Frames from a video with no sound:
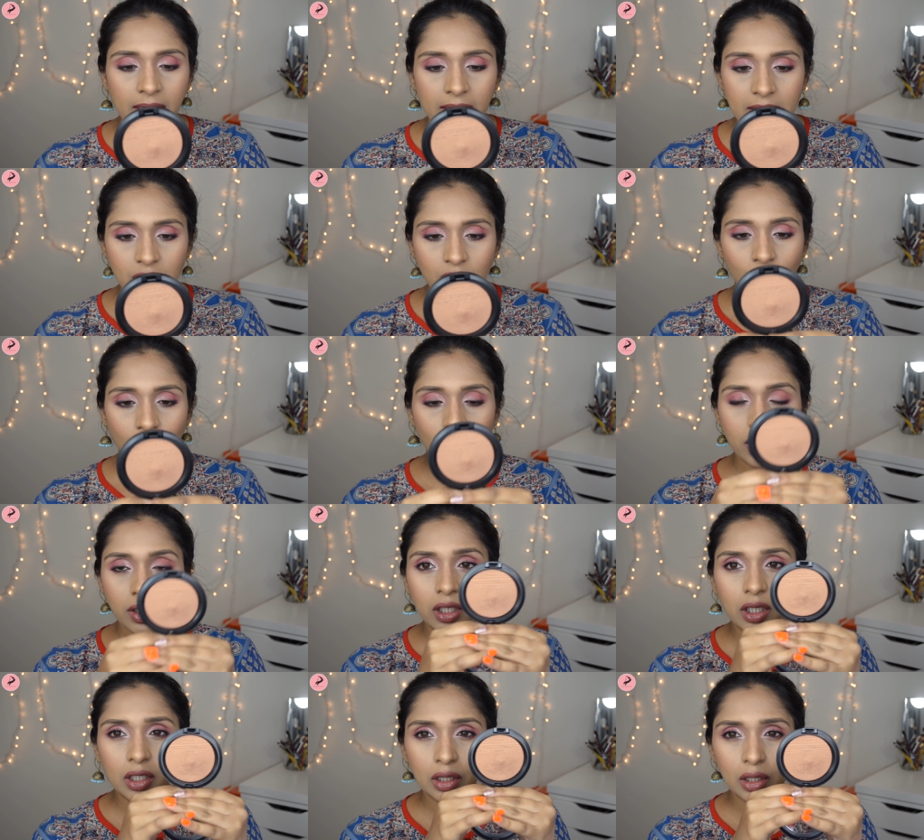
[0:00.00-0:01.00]
is
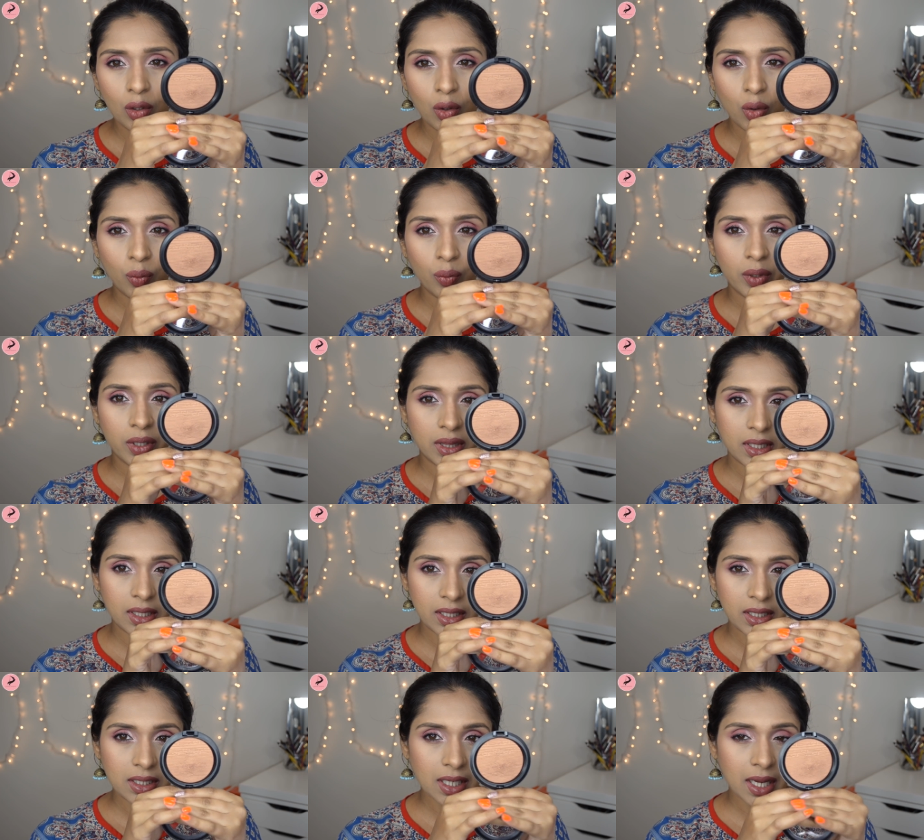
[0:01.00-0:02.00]
called Glow With
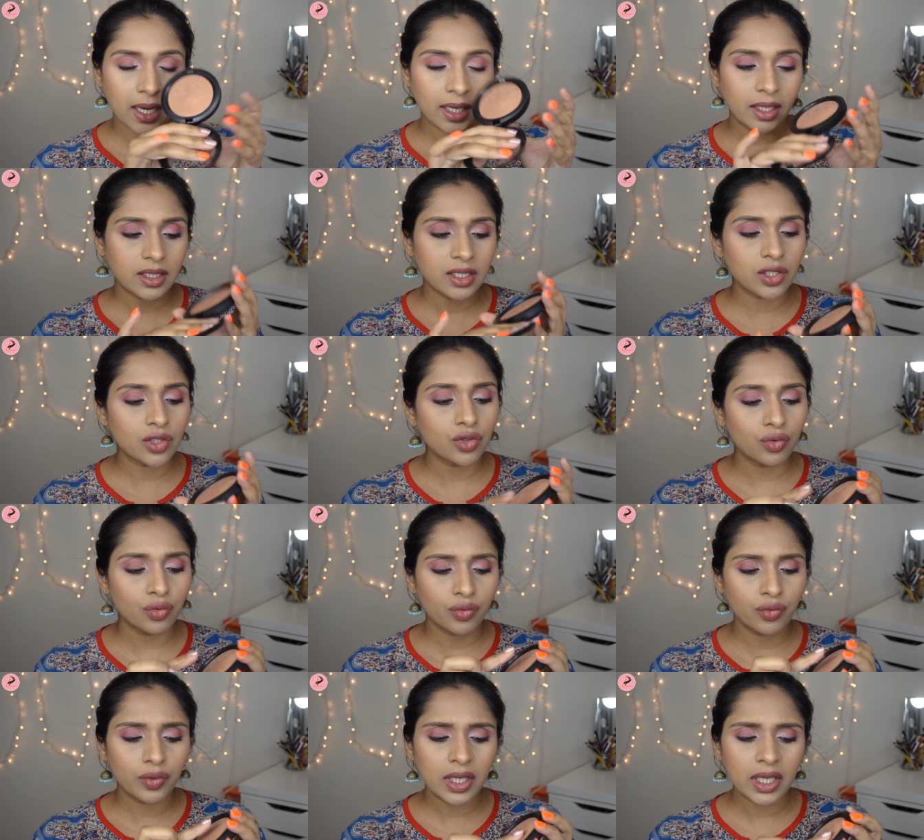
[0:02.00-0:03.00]
It, and it's
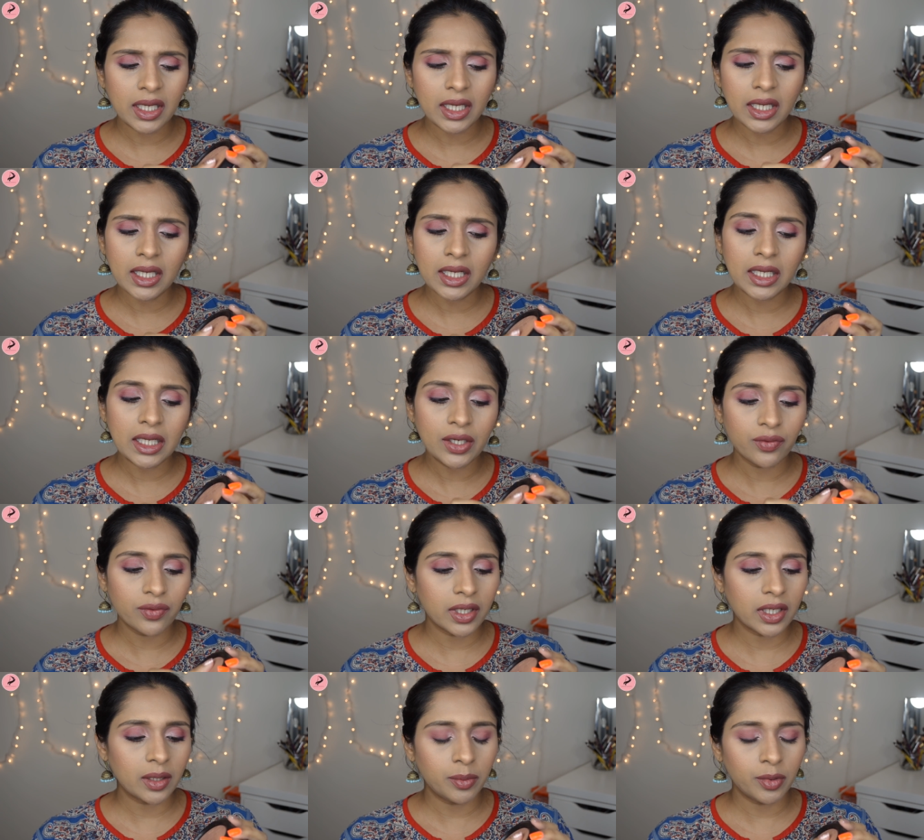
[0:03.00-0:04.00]

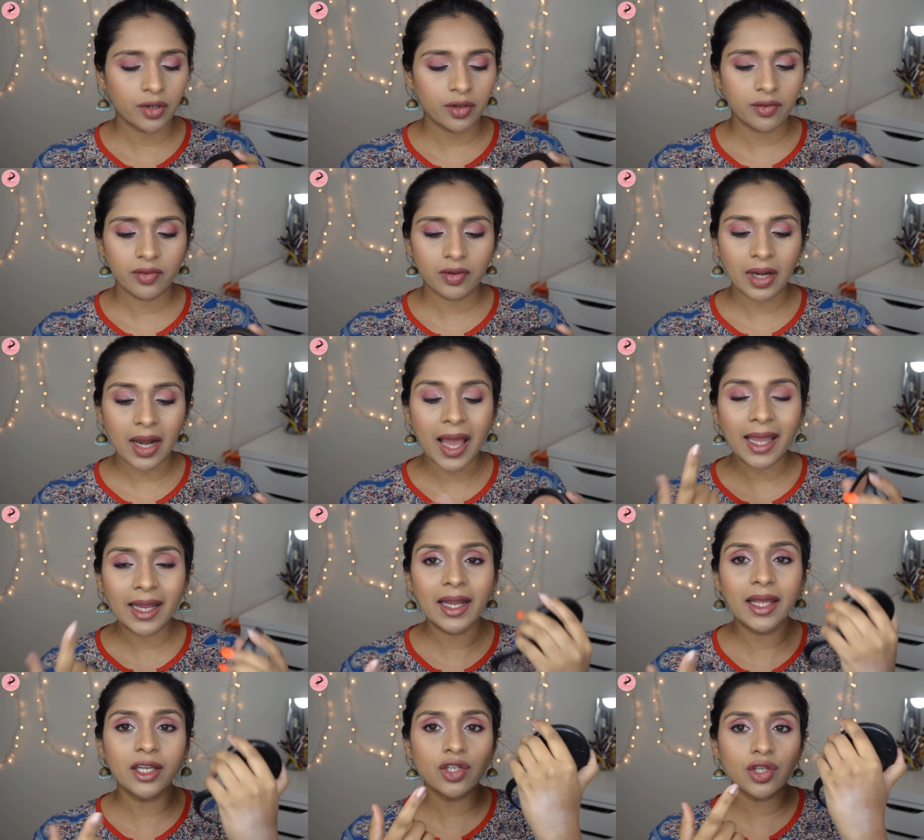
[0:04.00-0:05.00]
really beautiful. I
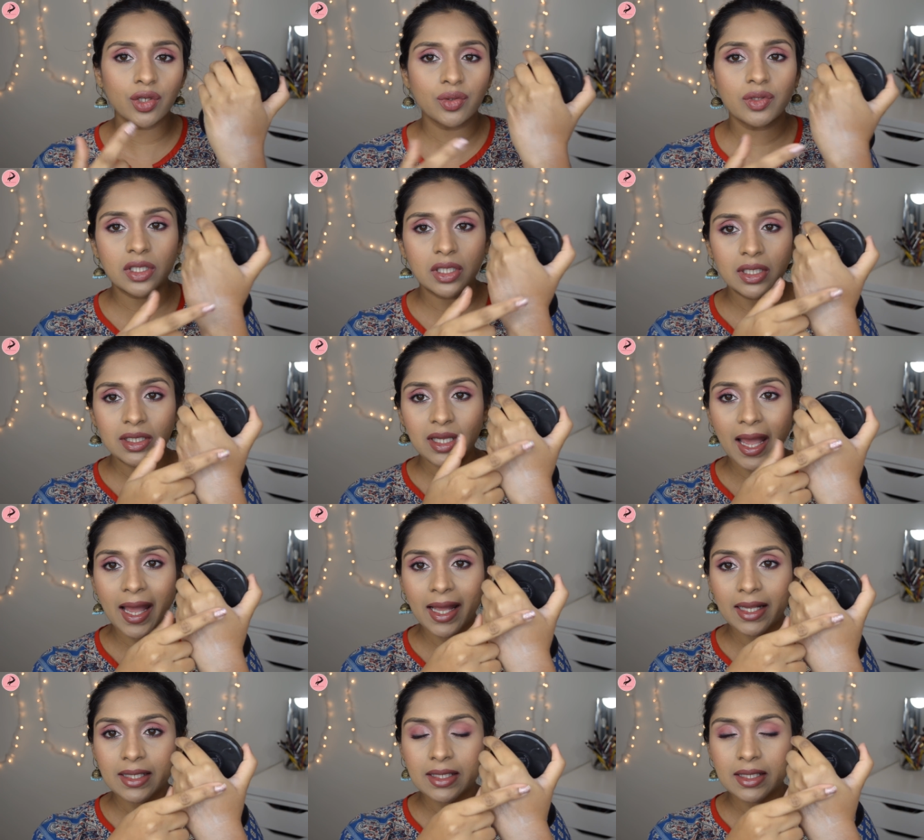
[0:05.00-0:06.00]
like to use this
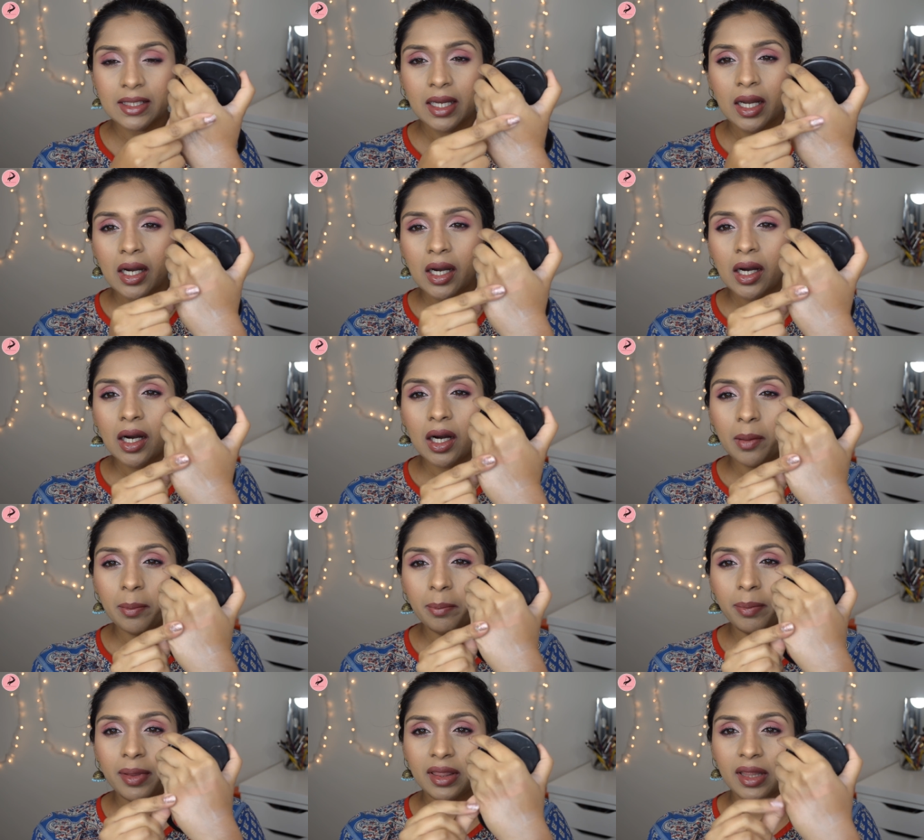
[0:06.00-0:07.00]
as a
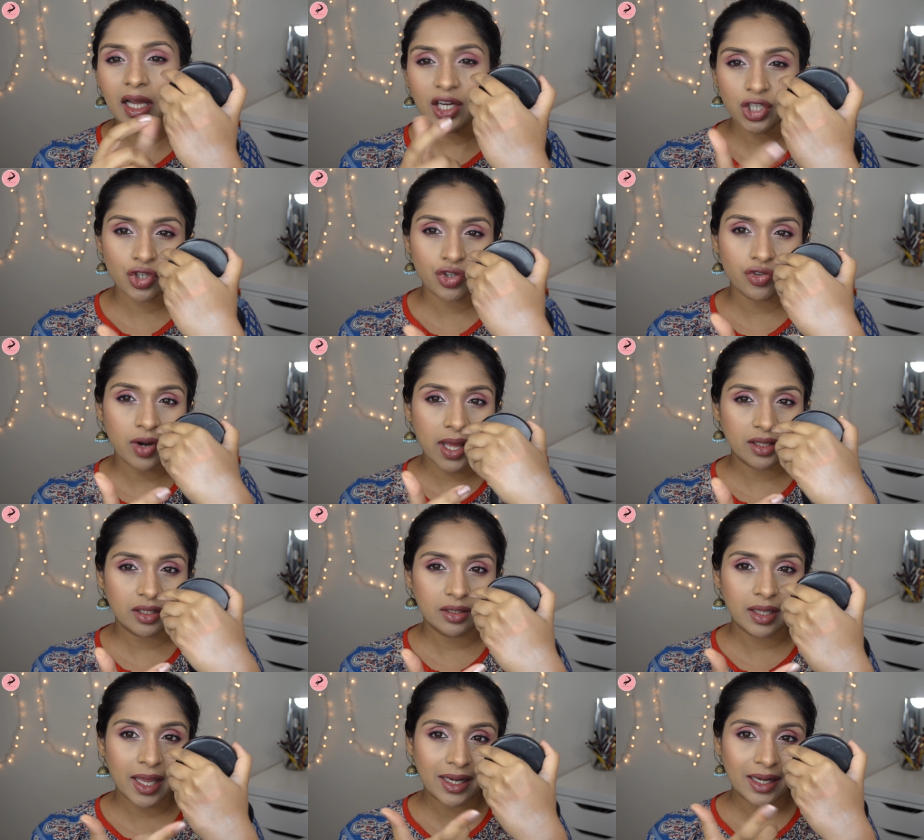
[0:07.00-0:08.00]
blush
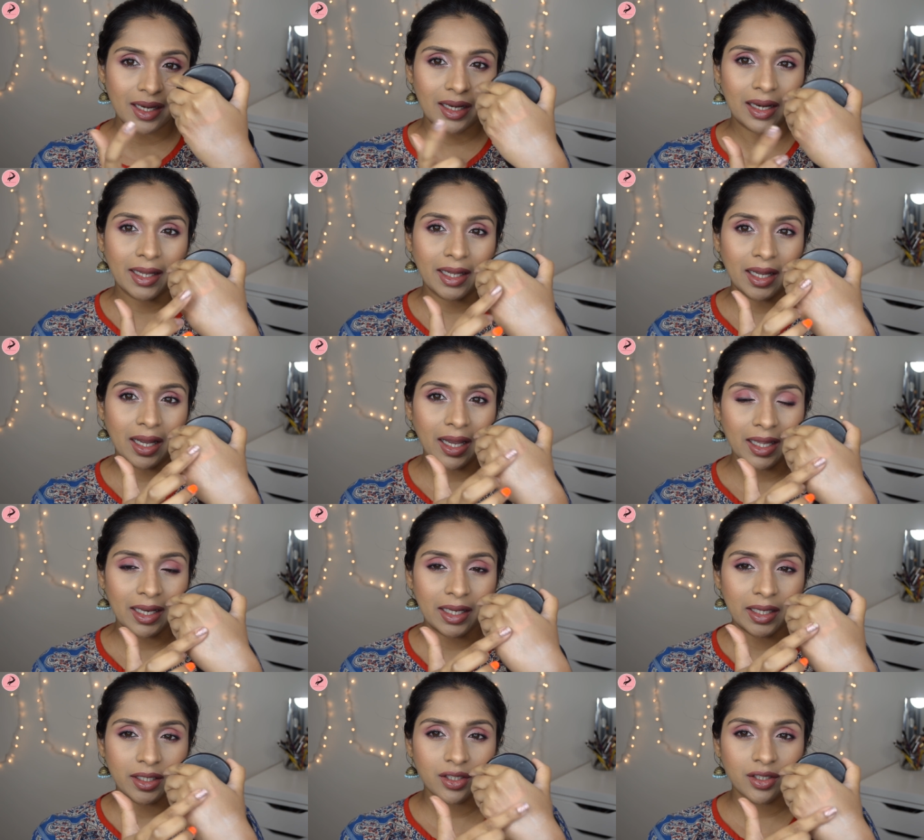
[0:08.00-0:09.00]
rather than like a
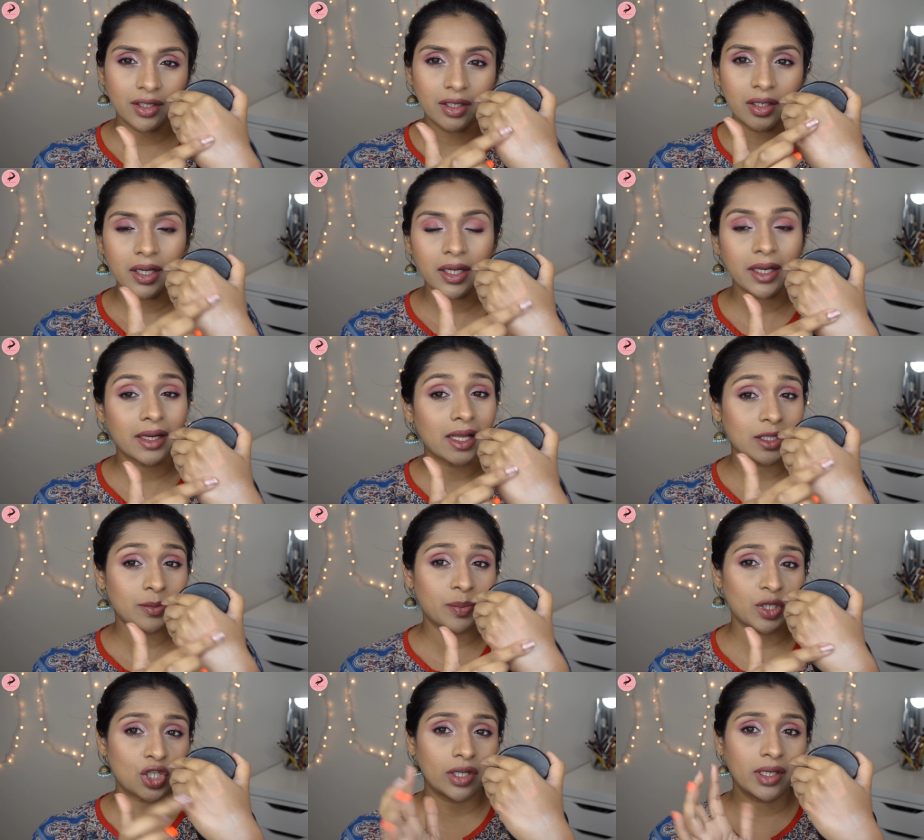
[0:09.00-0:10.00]
highlighter, and
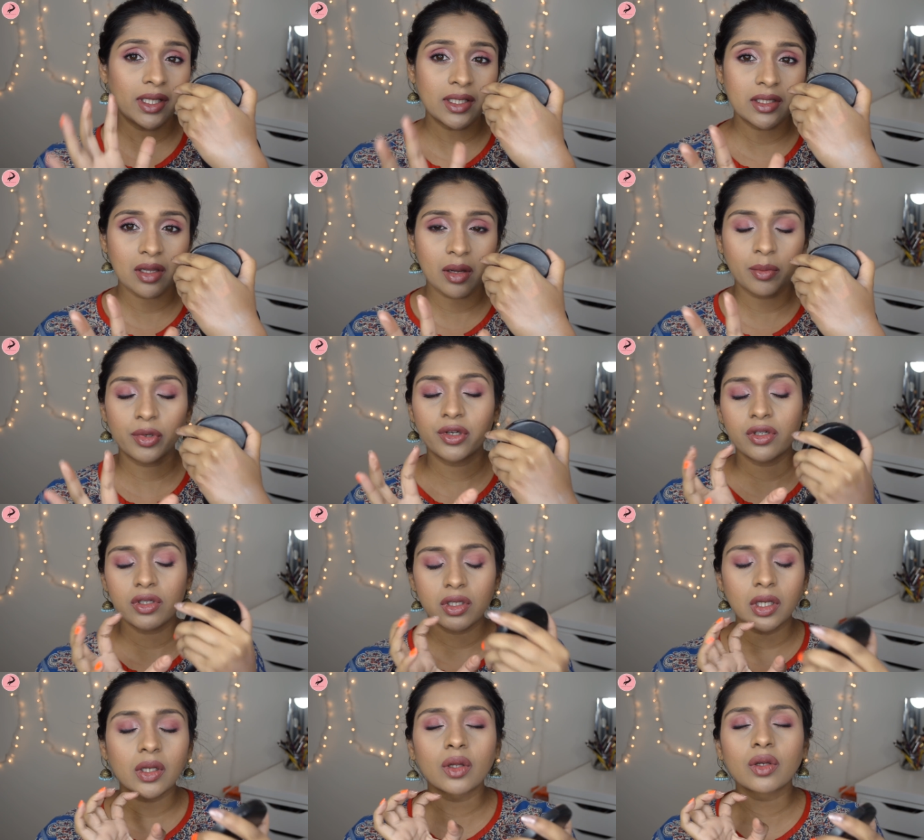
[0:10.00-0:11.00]
especially in
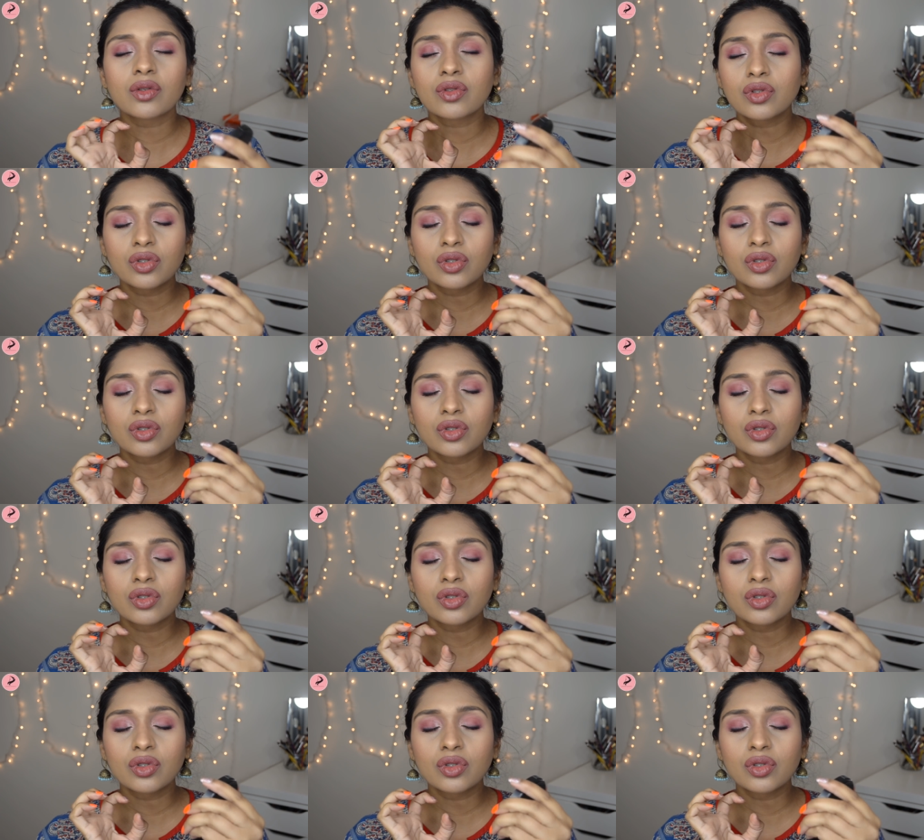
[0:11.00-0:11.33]
summers it looks